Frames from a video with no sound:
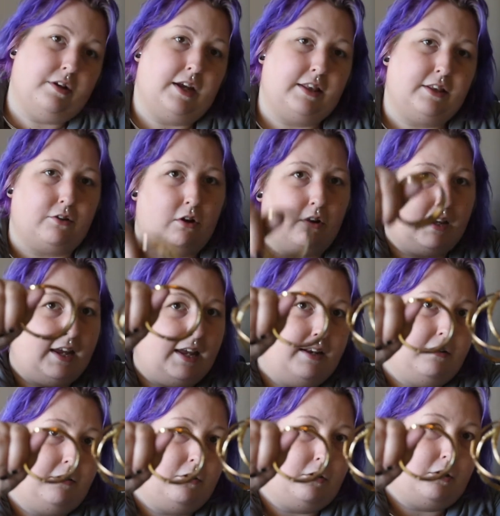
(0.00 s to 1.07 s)
and they're,
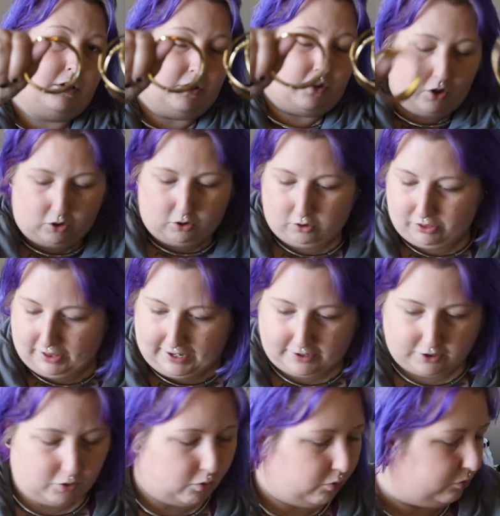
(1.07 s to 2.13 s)
again, all that
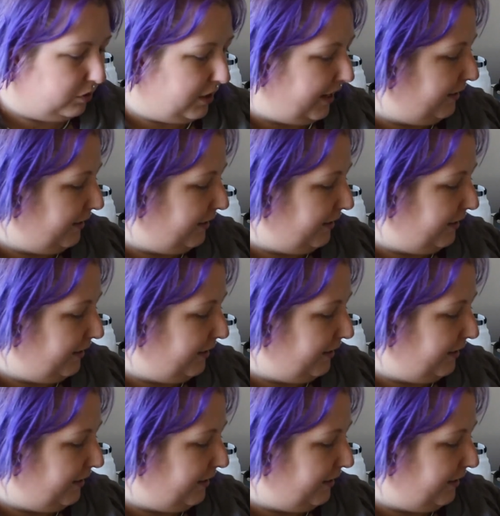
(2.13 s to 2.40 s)
gold kind